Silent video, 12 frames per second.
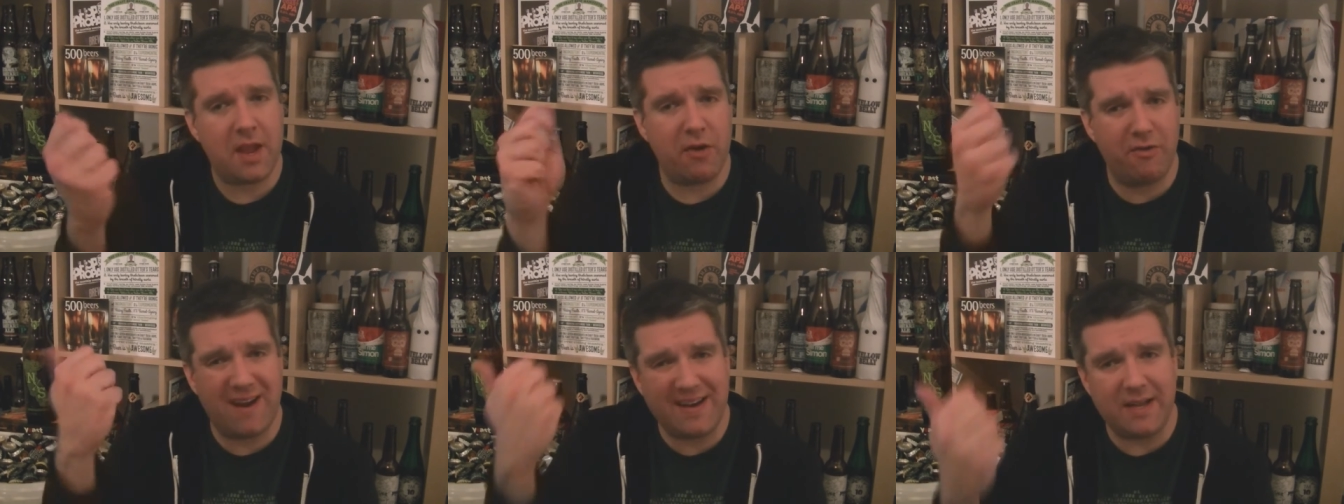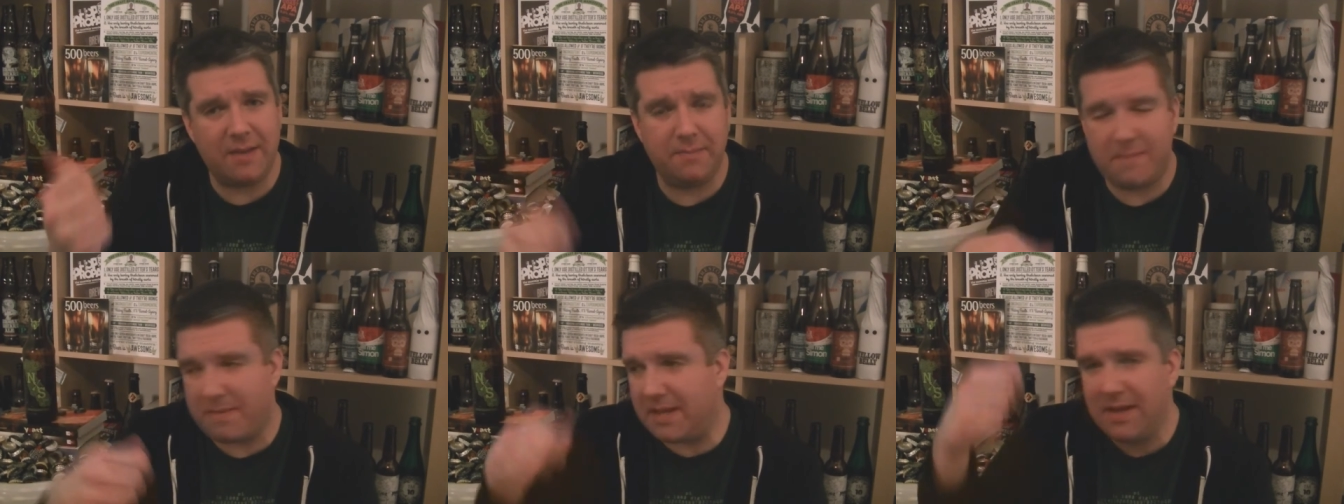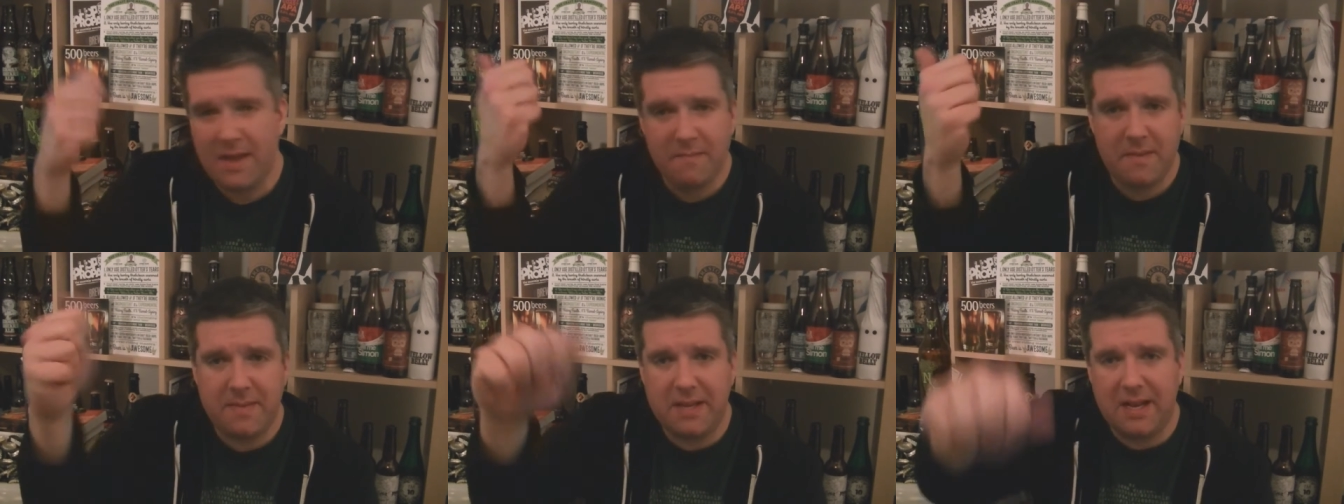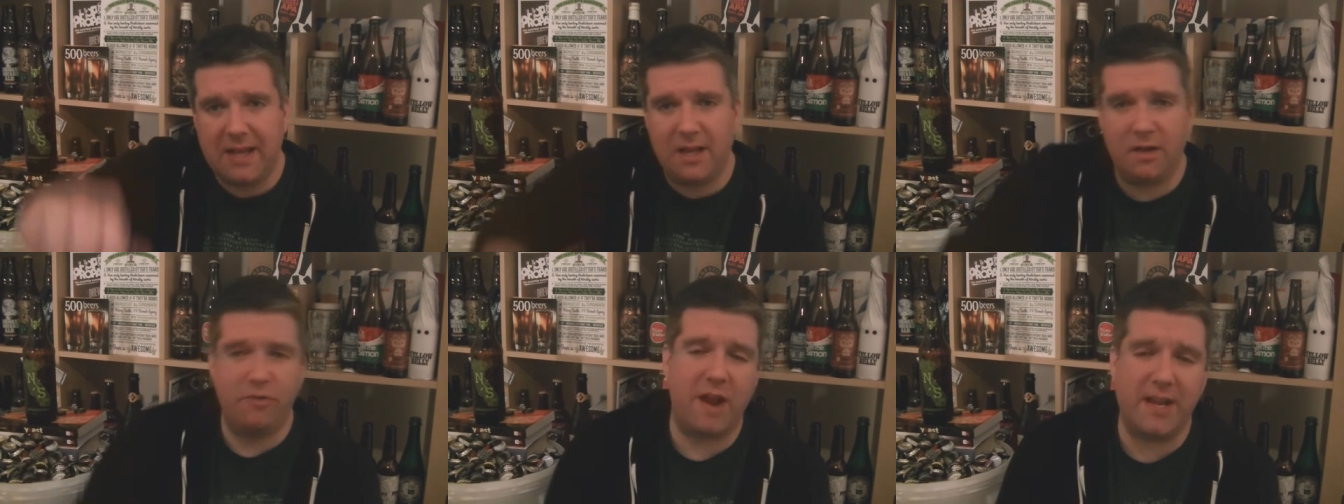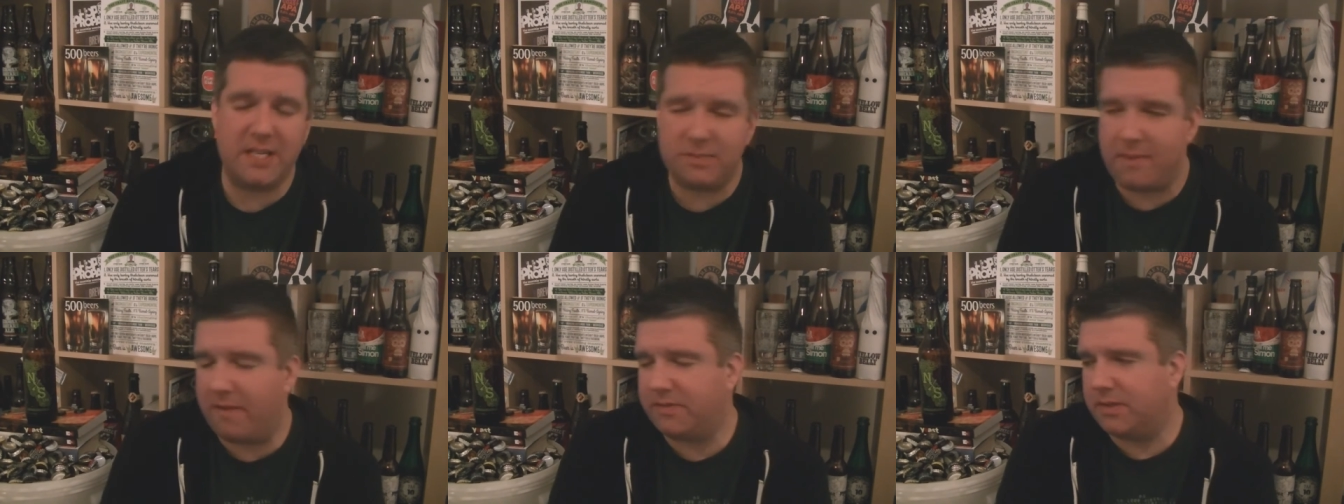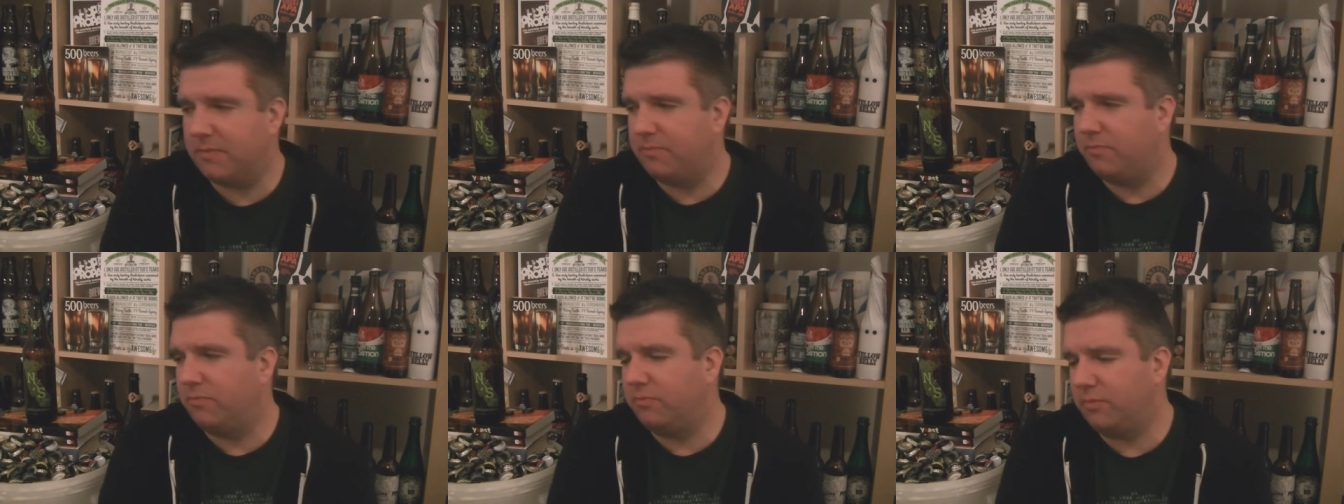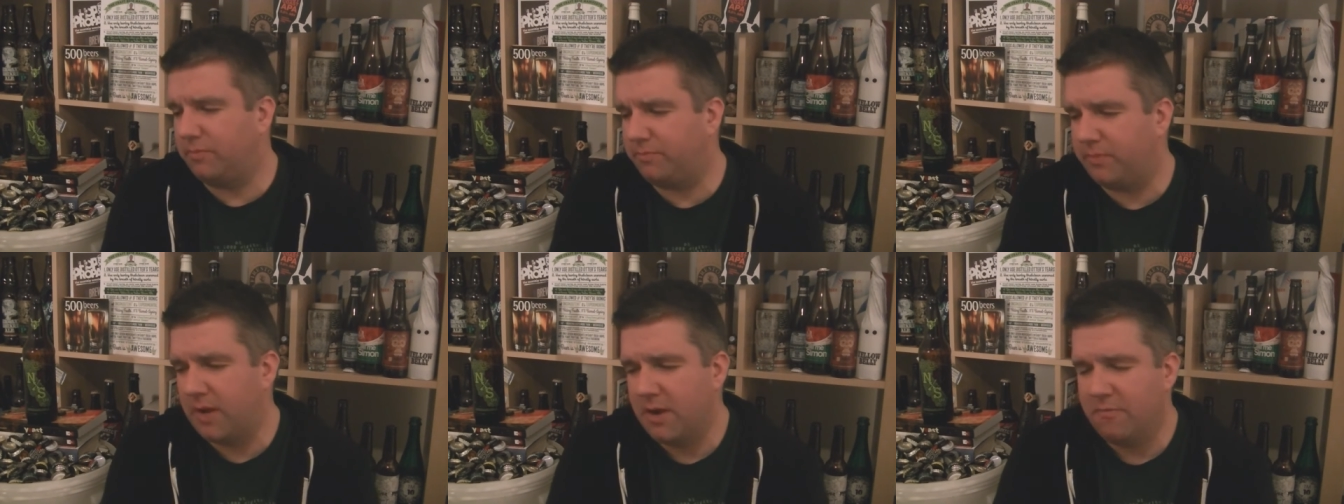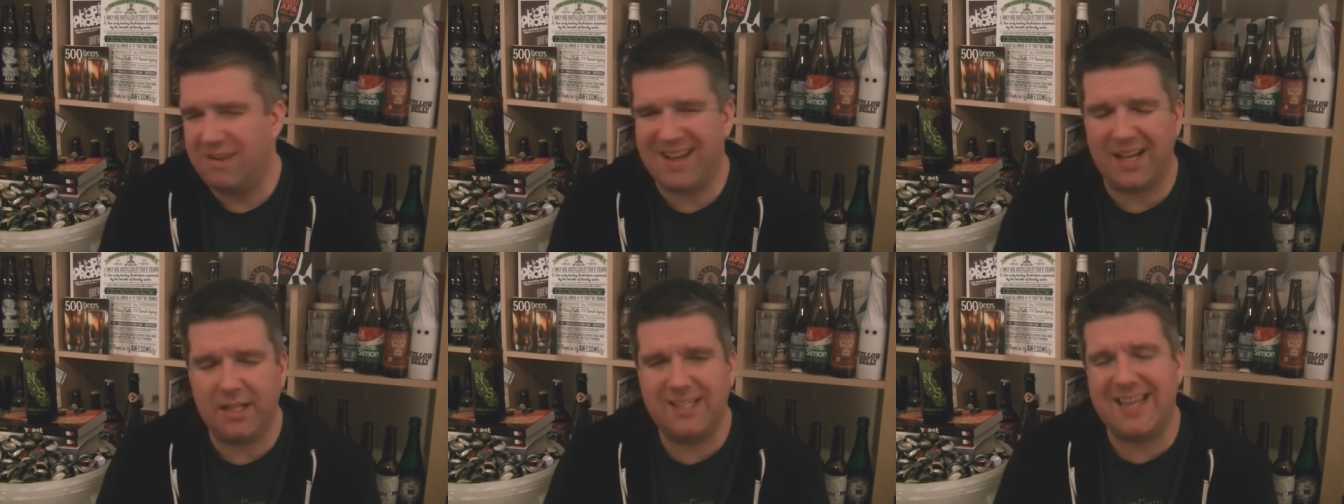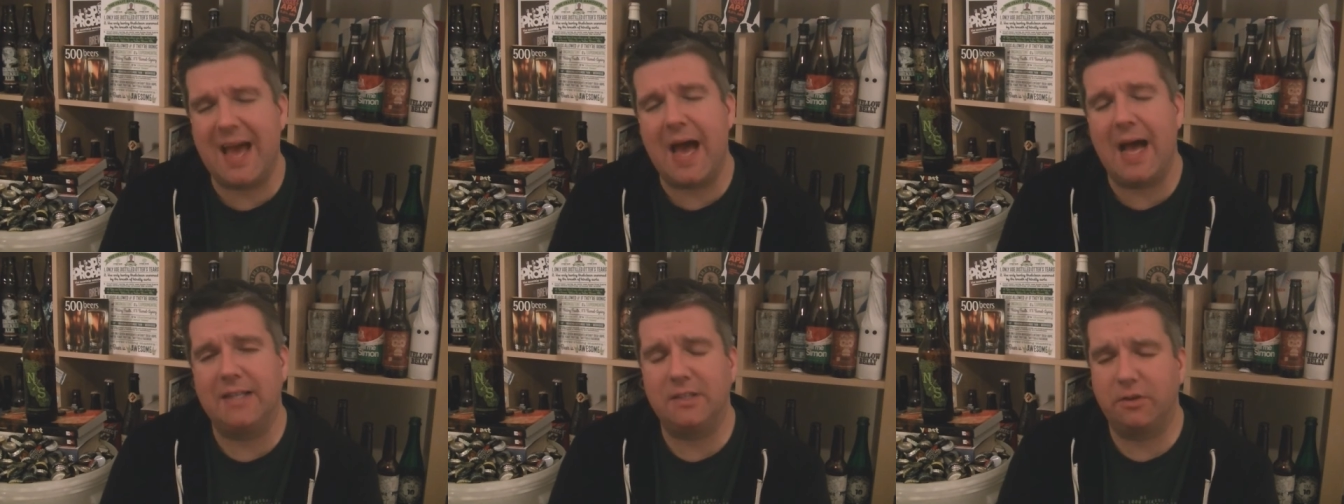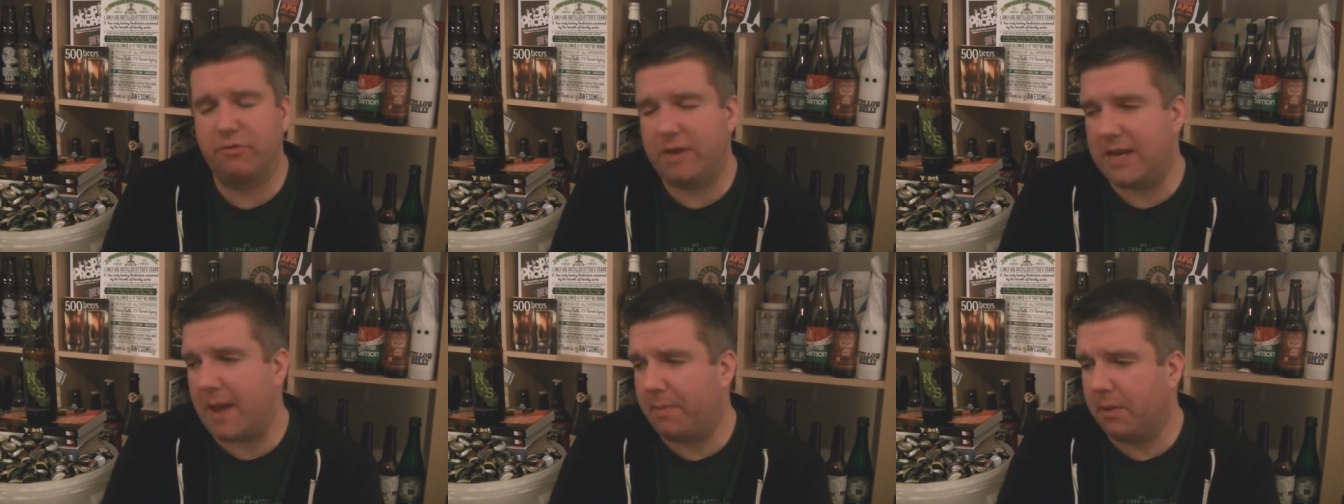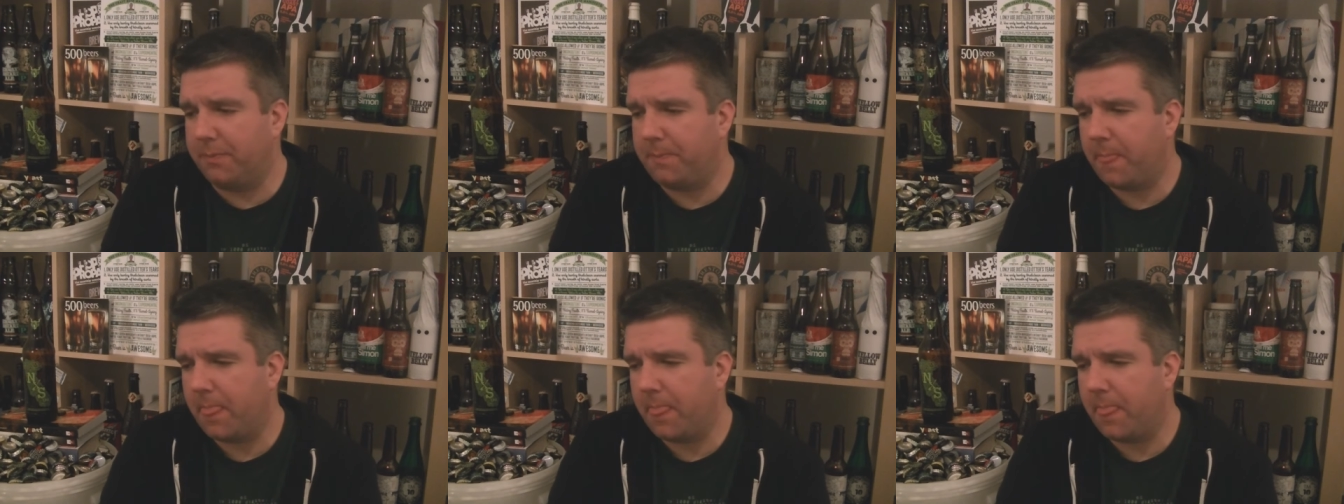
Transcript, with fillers: Gran uh, maybe maybe like a Granny Smith's, so like a tart green apple.